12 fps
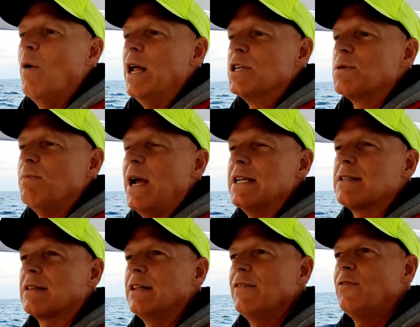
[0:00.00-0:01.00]
which
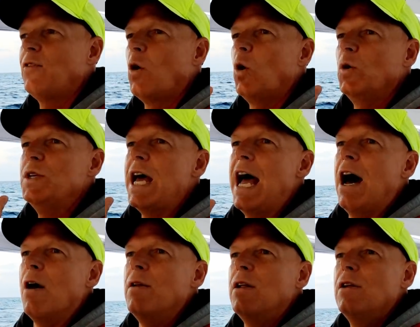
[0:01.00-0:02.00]
basically fold
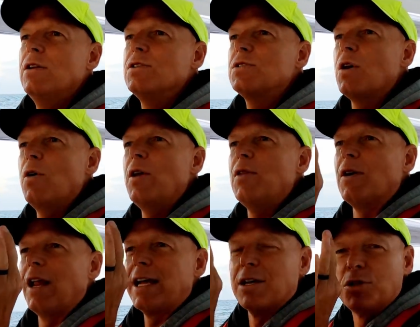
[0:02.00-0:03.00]
down so that
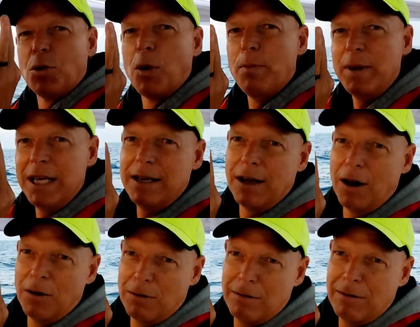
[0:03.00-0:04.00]
they're like a torpedo